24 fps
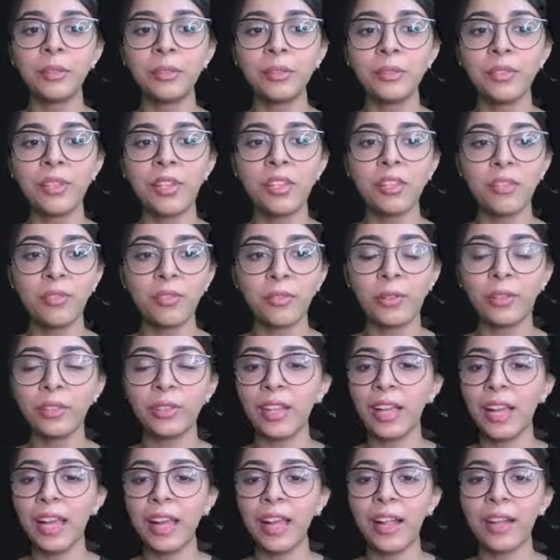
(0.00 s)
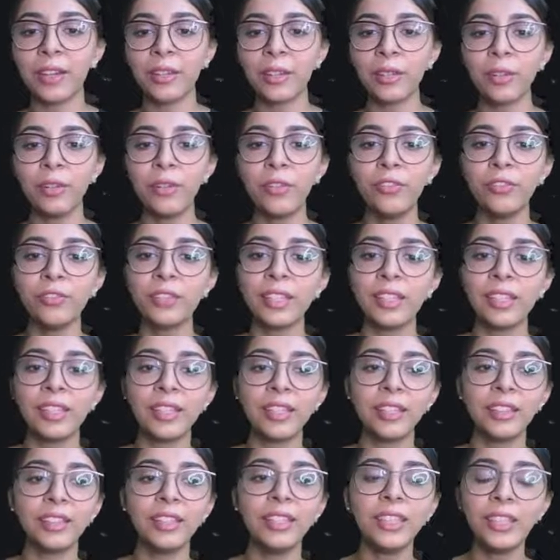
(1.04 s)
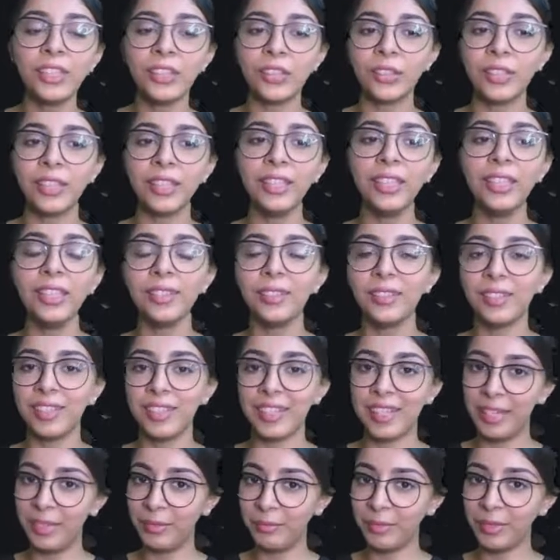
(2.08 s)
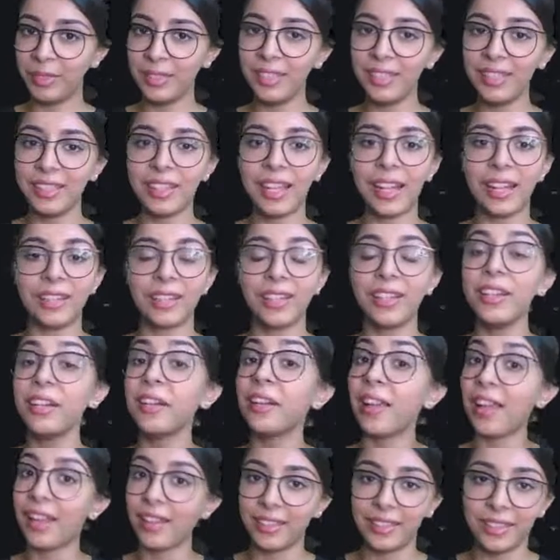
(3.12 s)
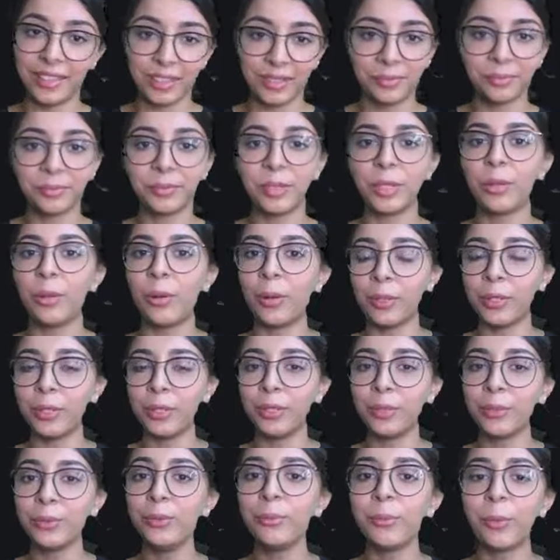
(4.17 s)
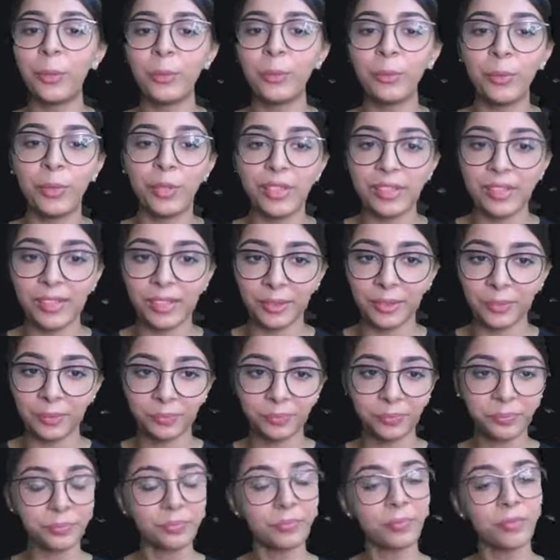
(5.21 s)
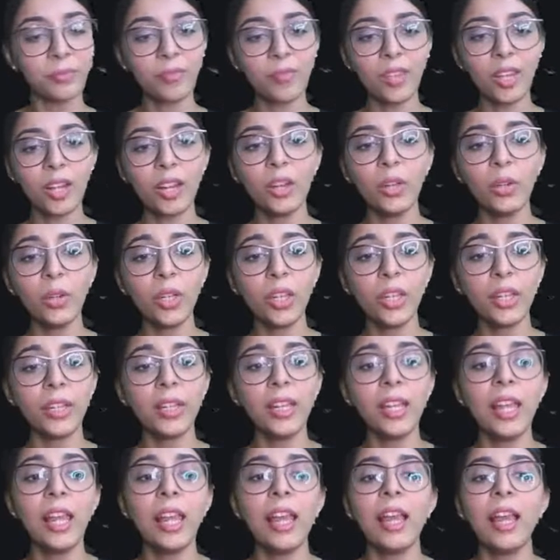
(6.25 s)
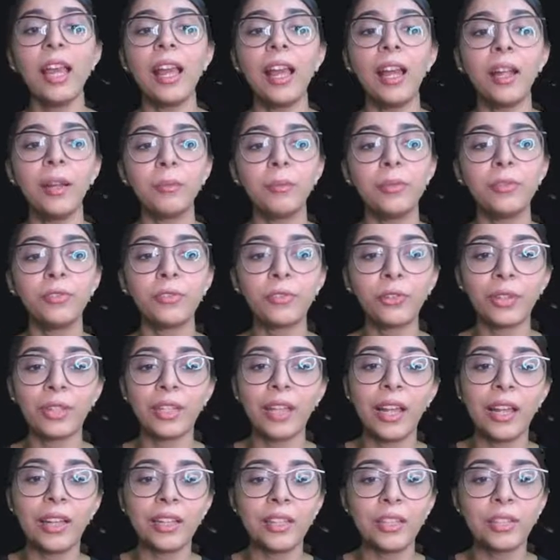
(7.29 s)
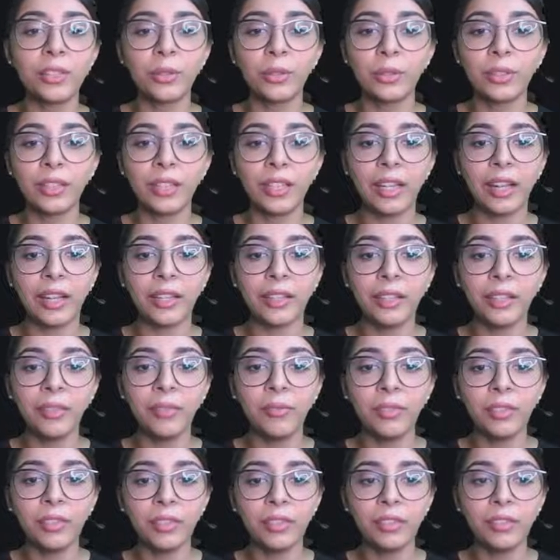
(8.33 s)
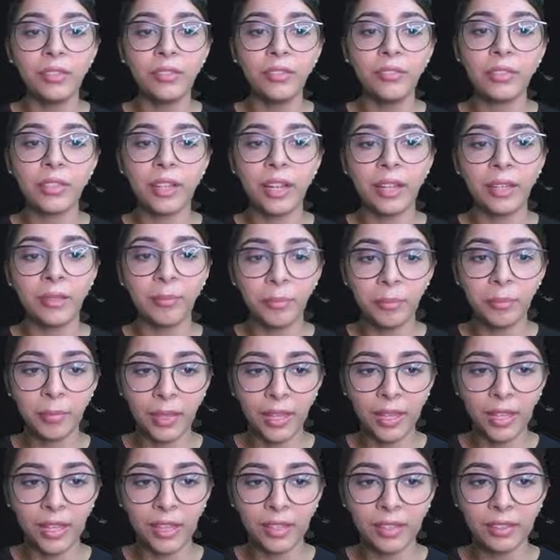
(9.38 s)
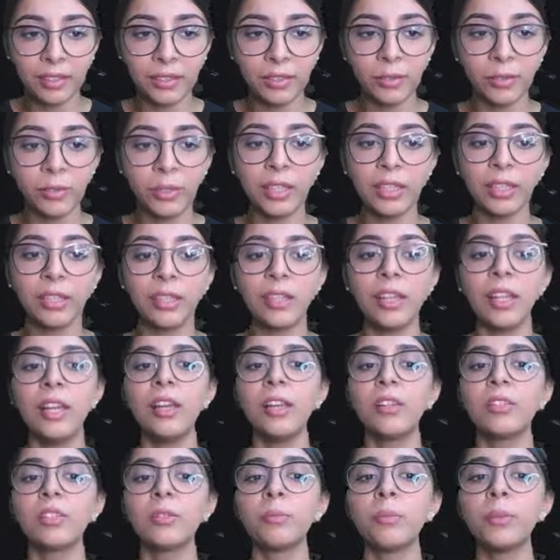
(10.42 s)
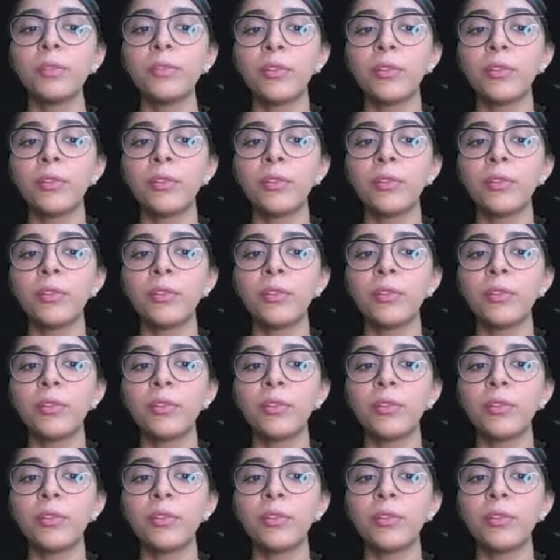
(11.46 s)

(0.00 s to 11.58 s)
just for the act of killing the three lemon that are rats, according to Montmorency. Okay, and before Harris could land him with the frying pan. Okay, so